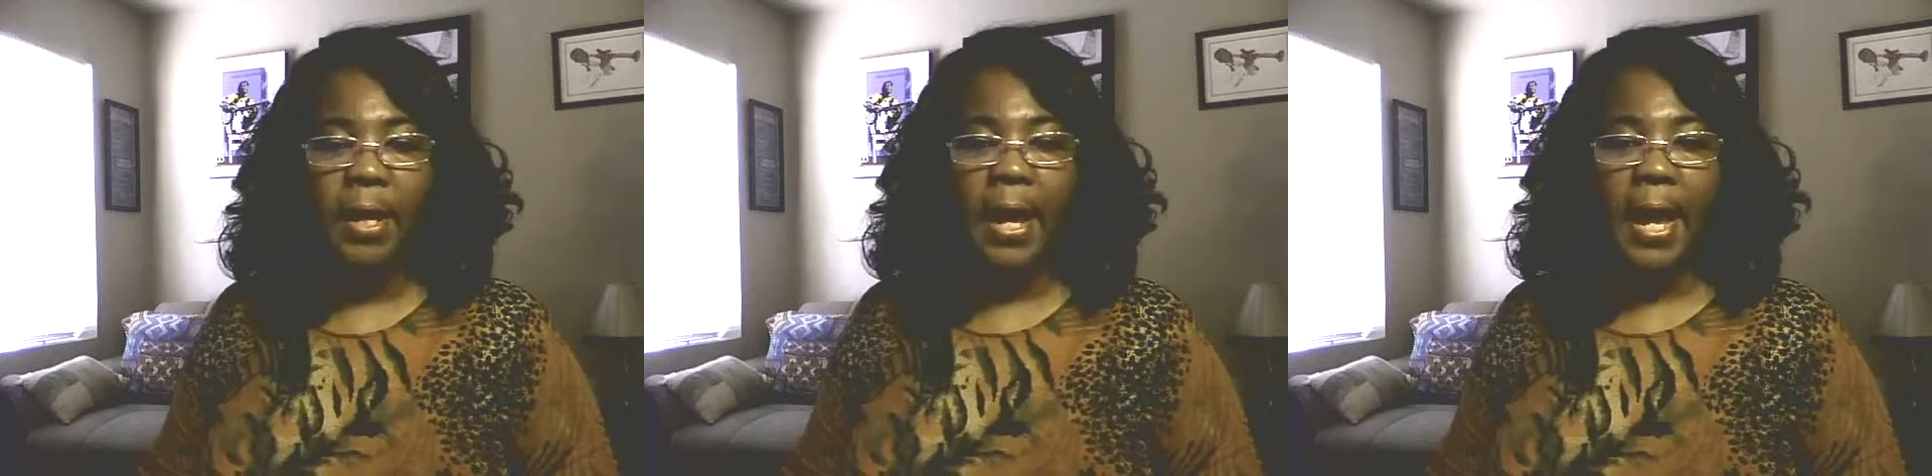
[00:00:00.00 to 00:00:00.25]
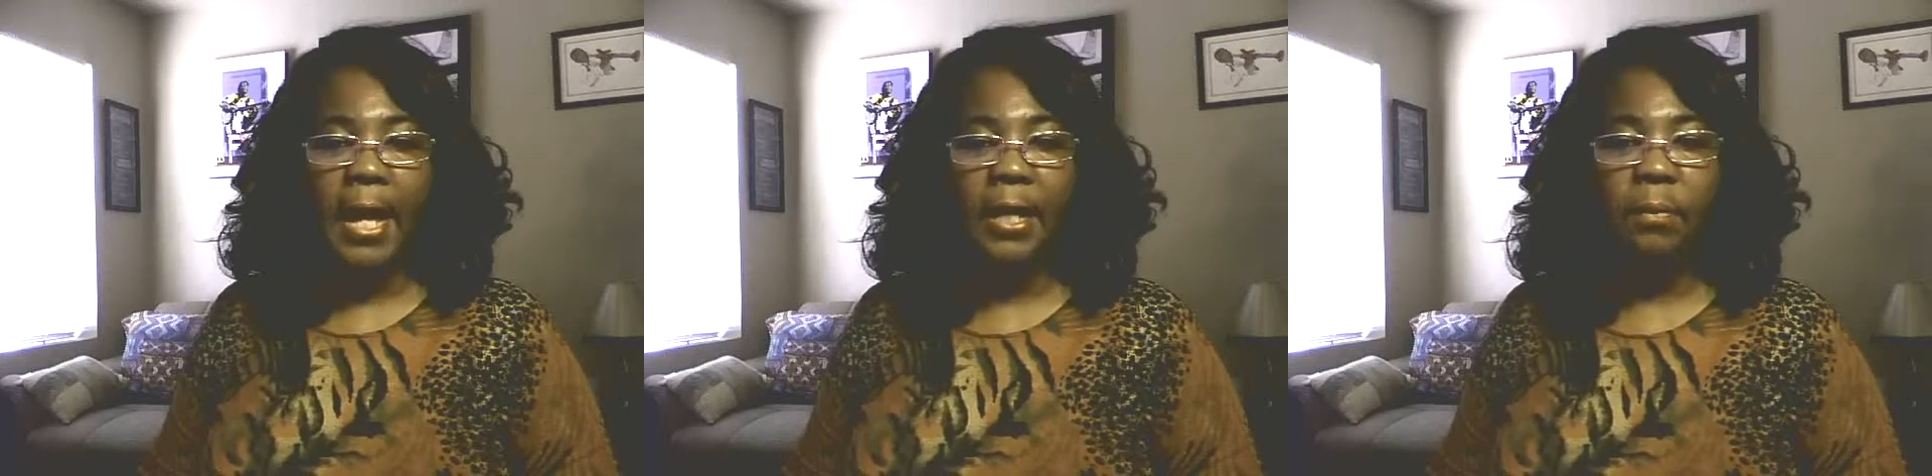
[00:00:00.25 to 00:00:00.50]

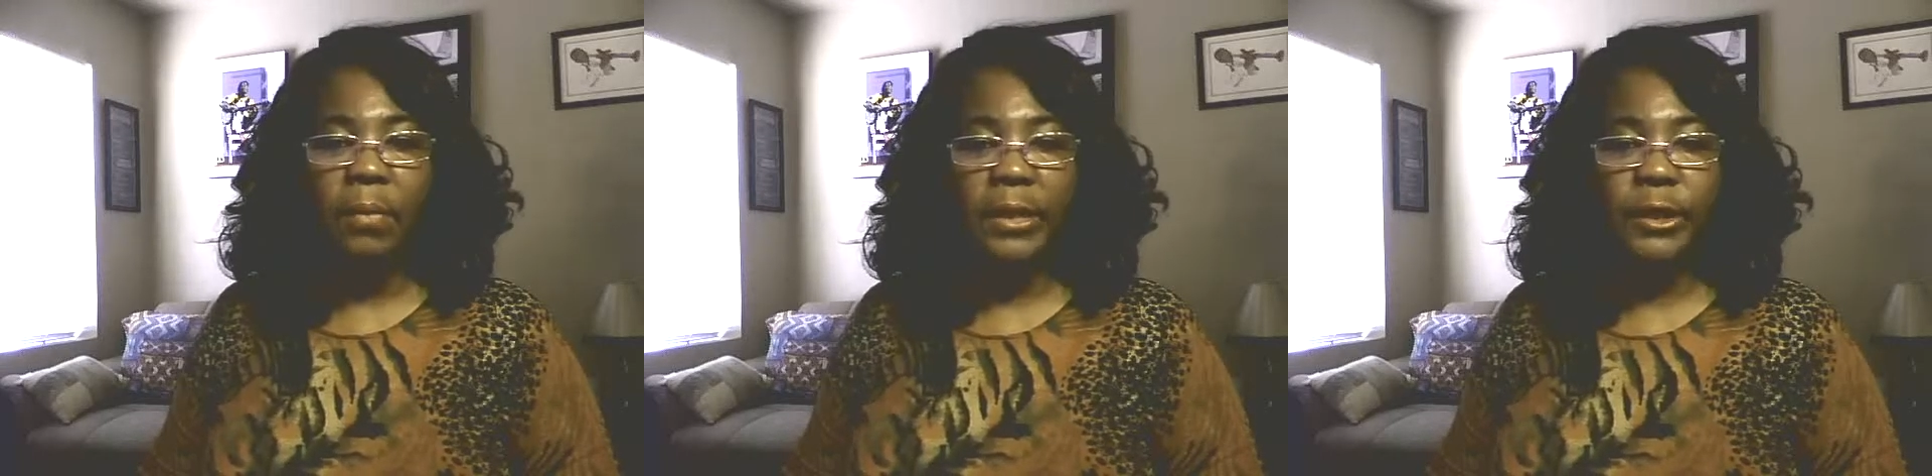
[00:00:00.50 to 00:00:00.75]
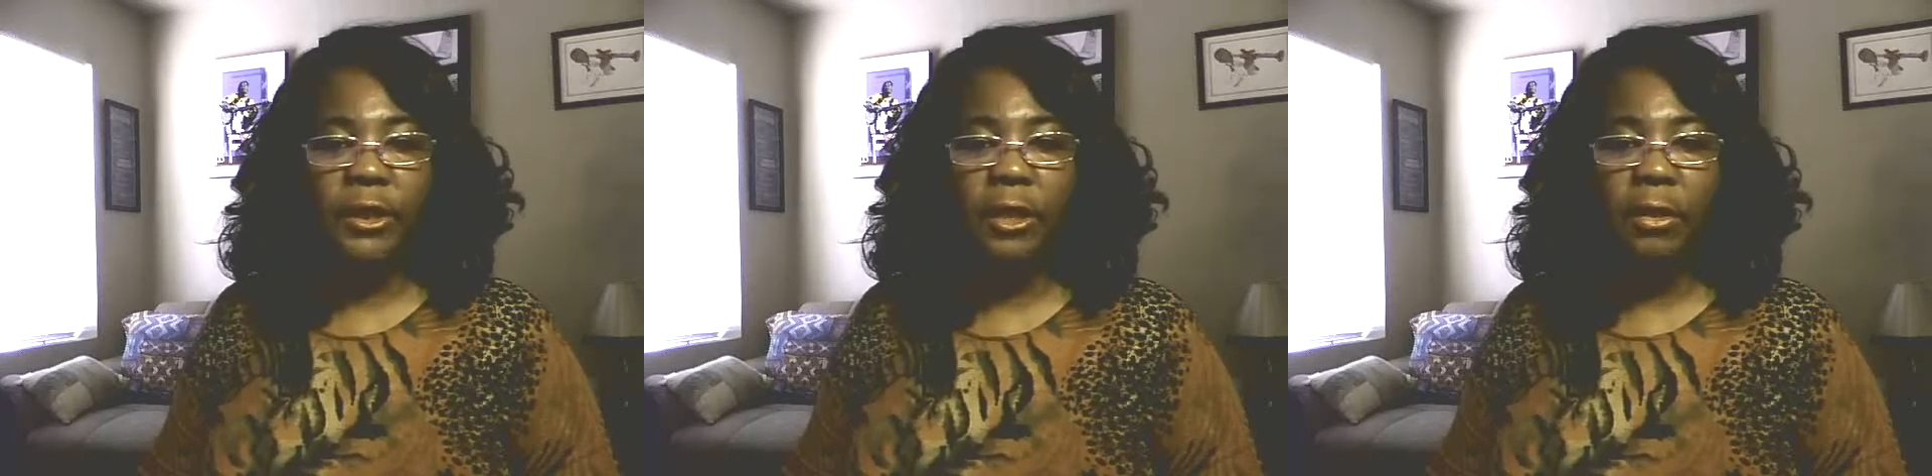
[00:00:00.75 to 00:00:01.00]
and
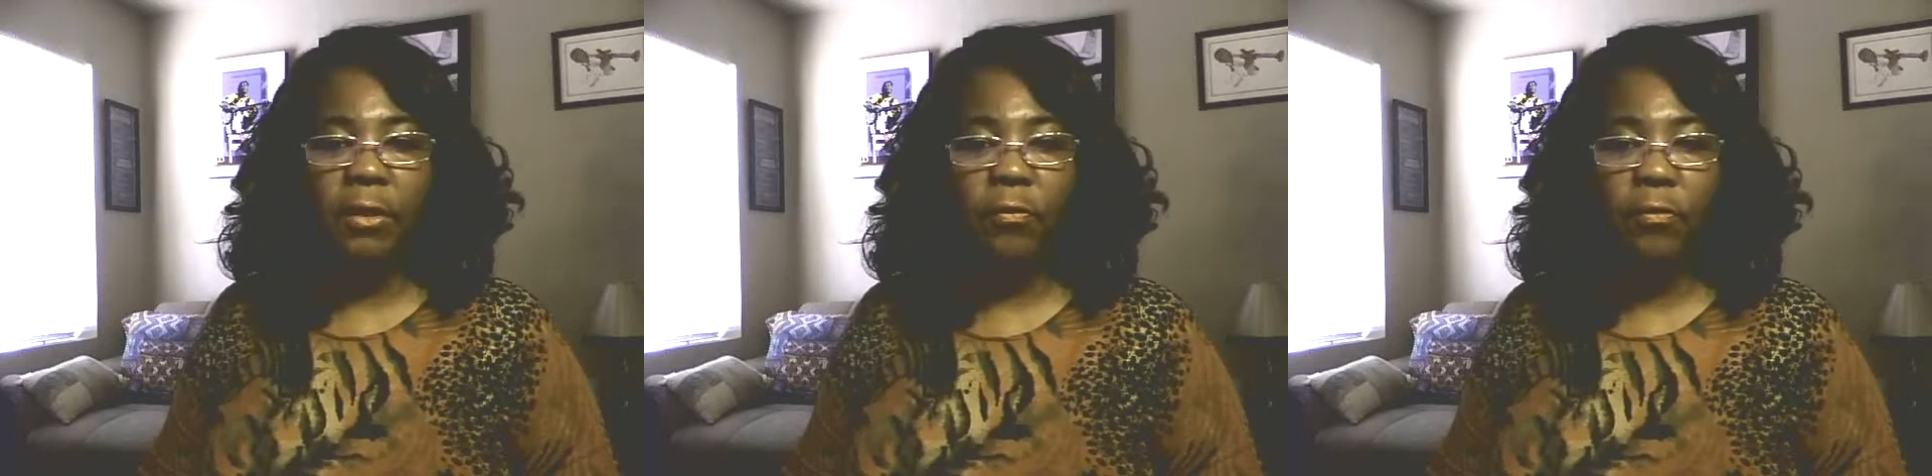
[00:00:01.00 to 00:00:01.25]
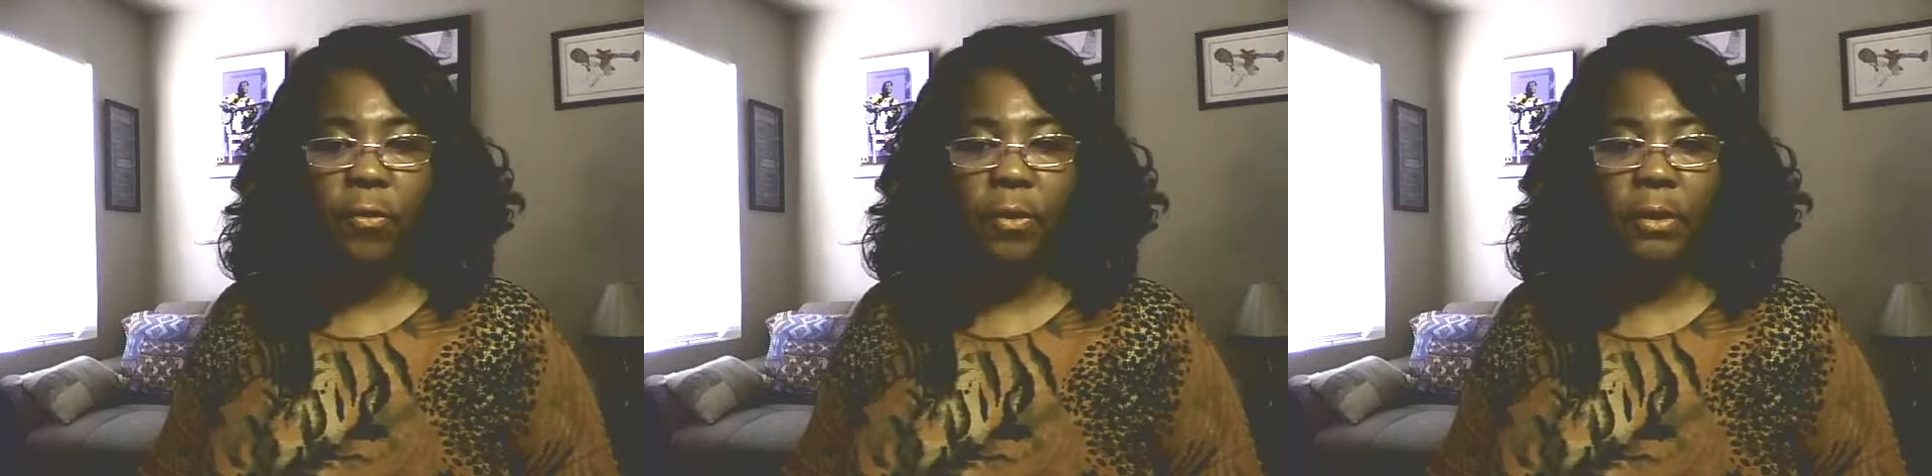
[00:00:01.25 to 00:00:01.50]
mention the
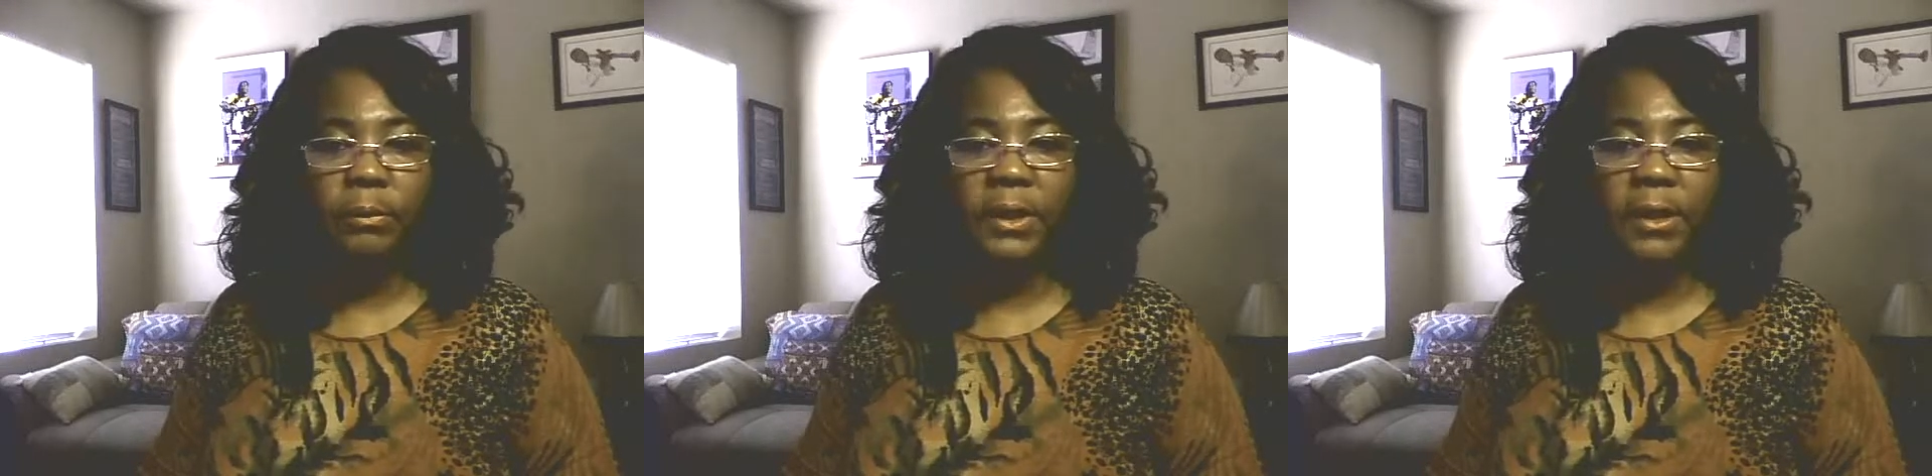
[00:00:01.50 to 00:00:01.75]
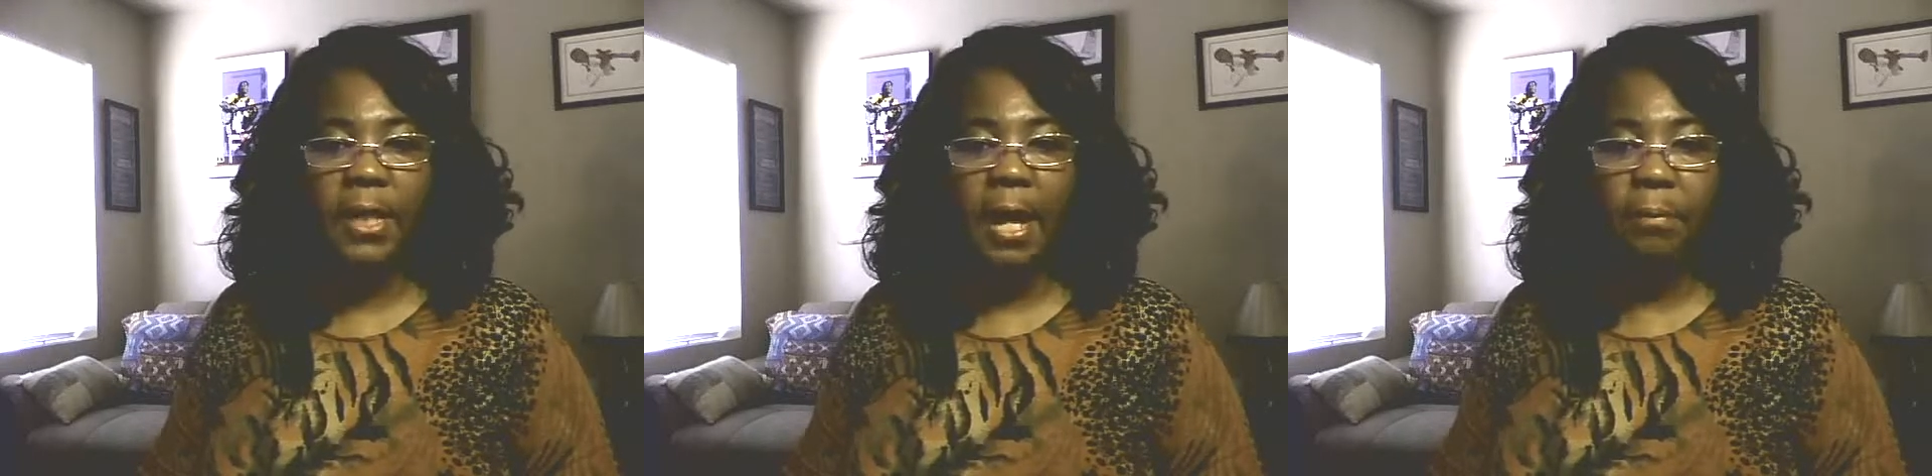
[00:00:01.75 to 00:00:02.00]
forms
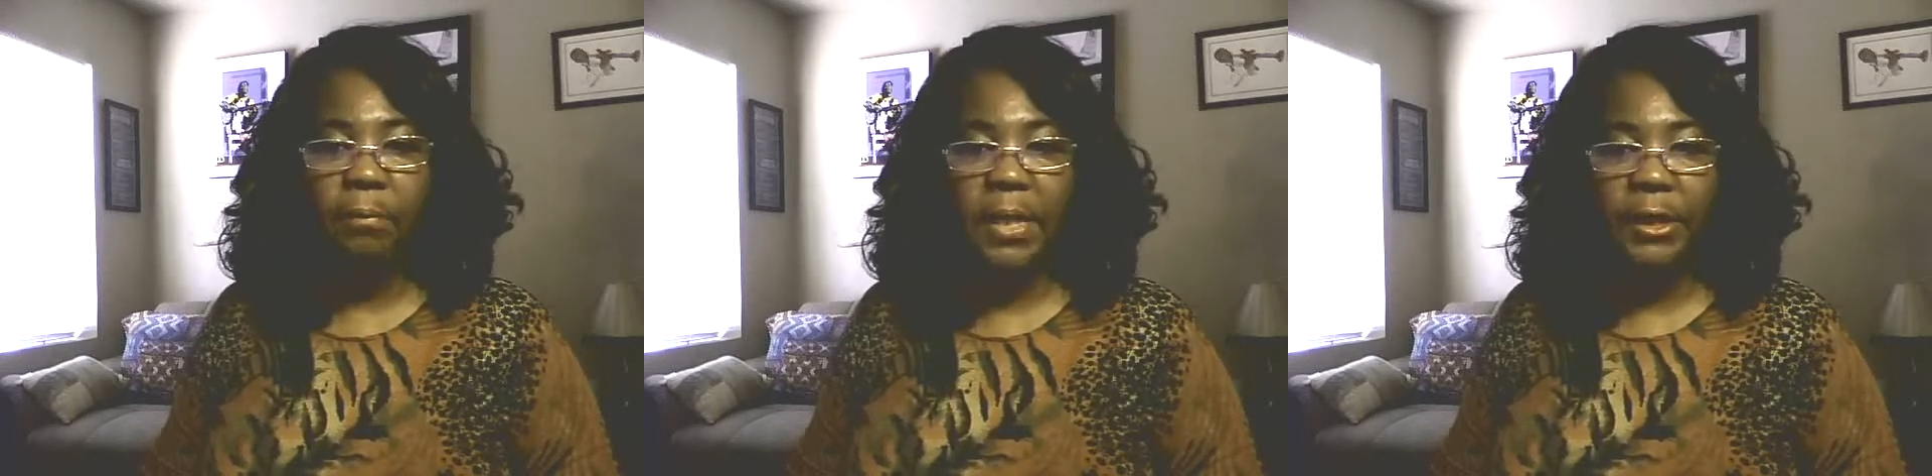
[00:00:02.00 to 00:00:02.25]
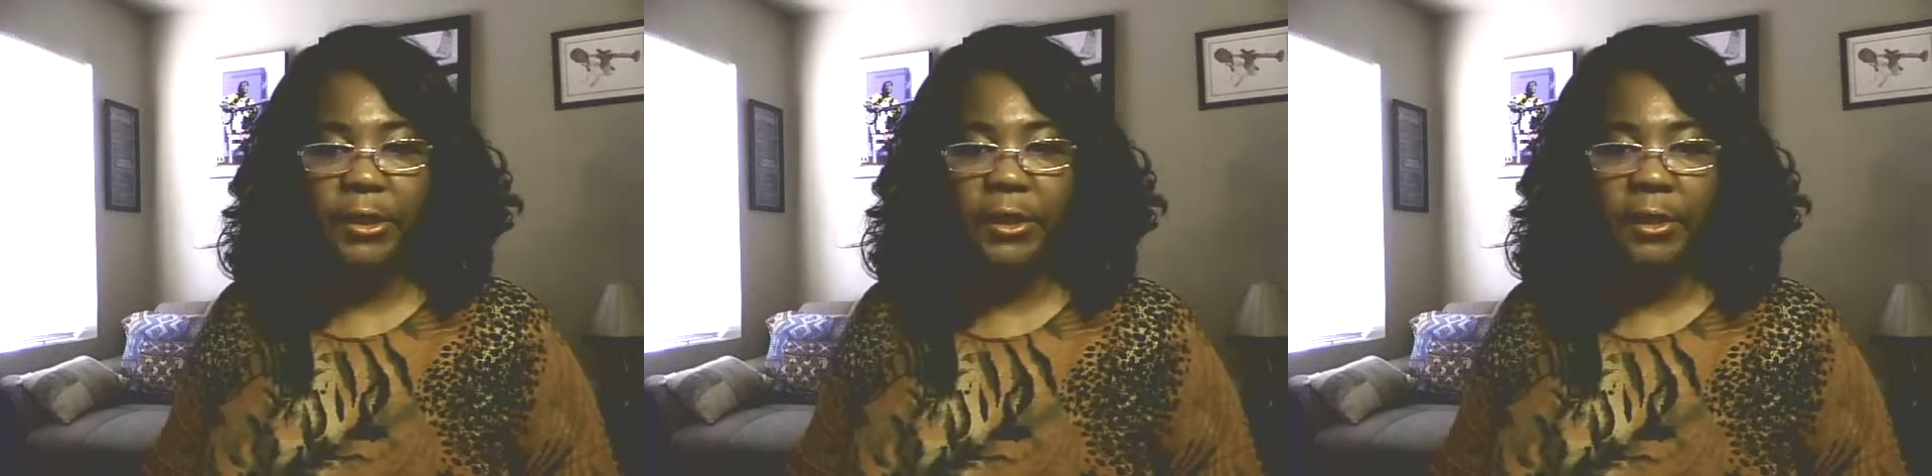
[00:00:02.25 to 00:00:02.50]
that I
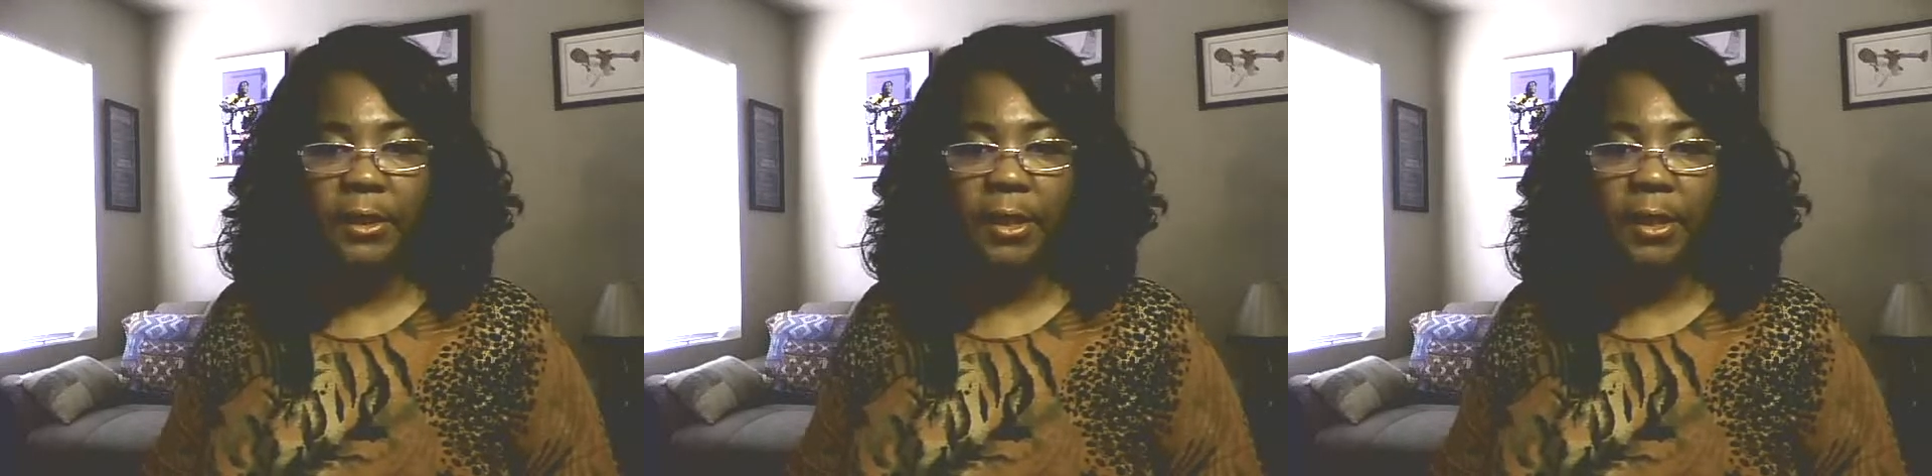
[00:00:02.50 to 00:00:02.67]
mentioned